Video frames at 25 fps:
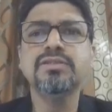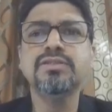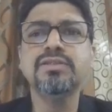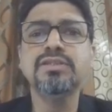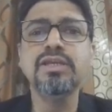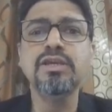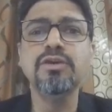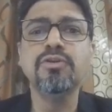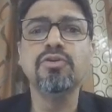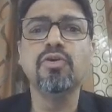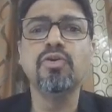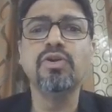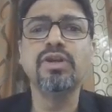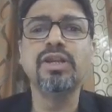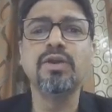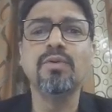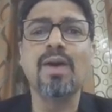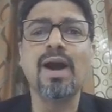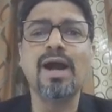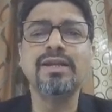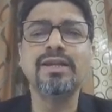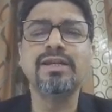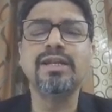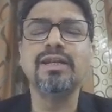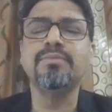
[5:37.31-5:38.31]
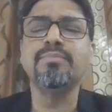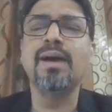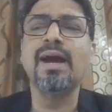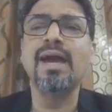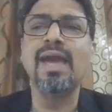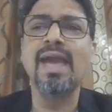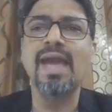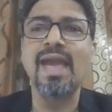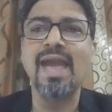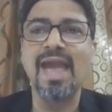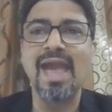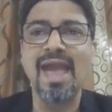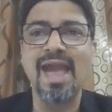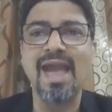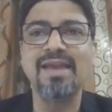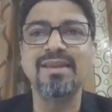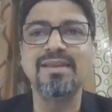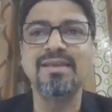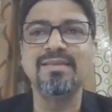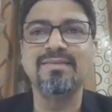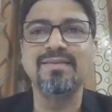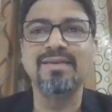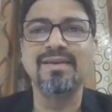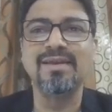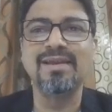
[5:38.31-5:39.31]
0 divided by
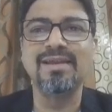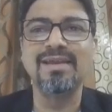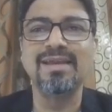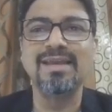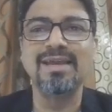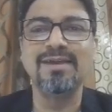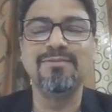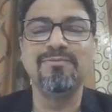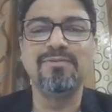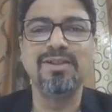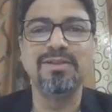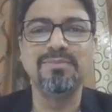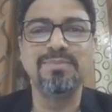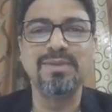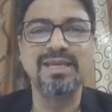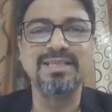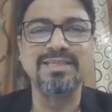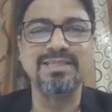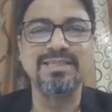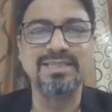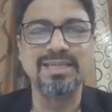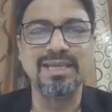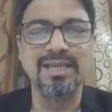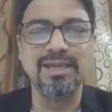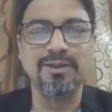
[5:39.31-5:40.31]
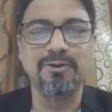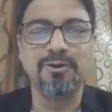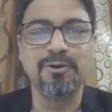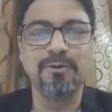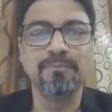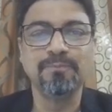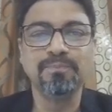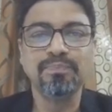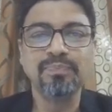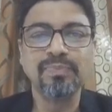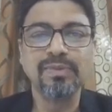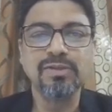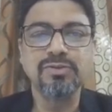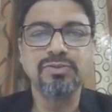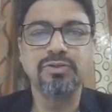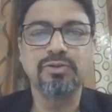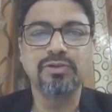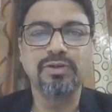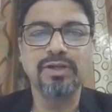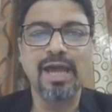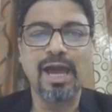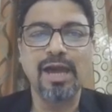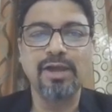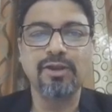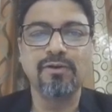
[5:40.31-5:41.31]
anything will be 0. So
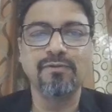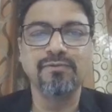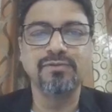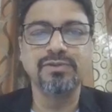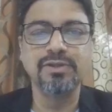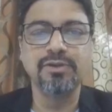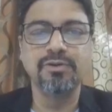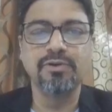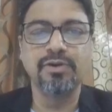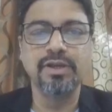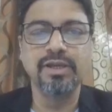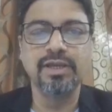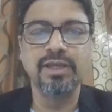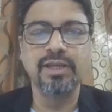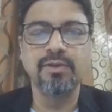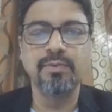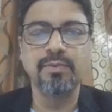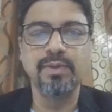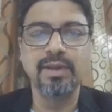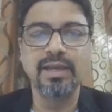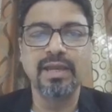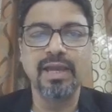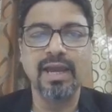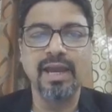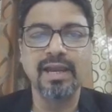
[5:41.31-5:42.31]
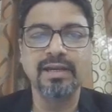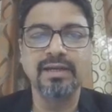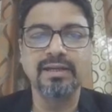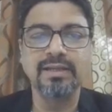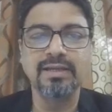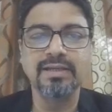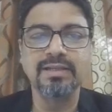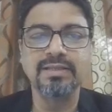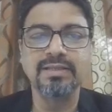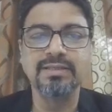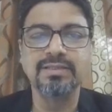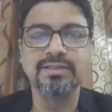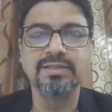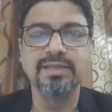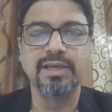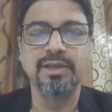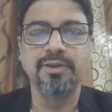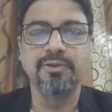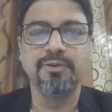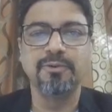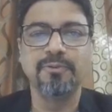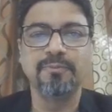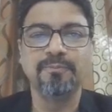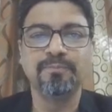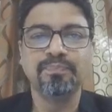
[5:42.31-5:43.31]
tan of 0 degree we get
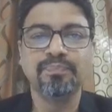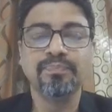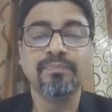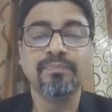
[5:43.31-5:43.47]
0.